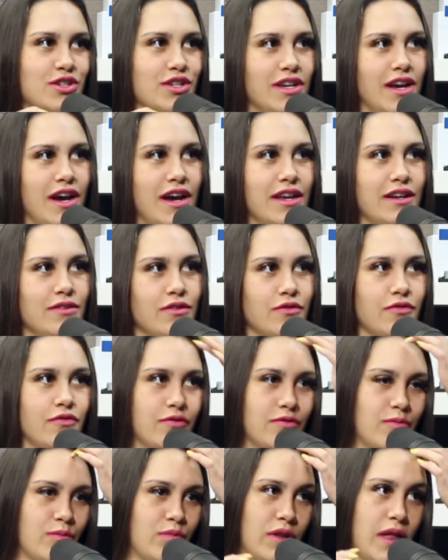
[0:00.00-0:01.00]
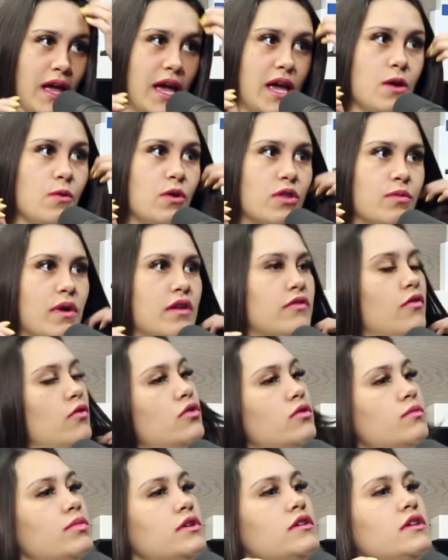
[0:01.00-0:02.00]
kind of playing with my
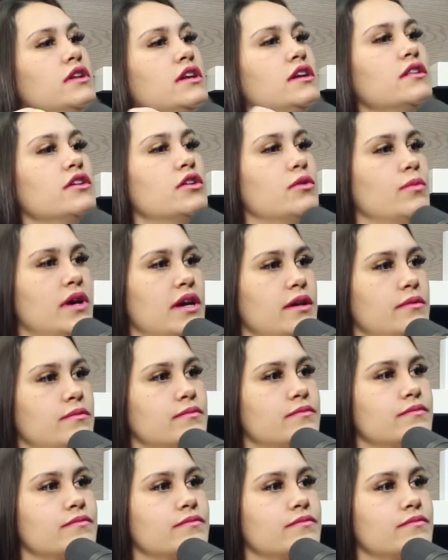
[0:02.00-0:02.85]
vulnerability a little bit.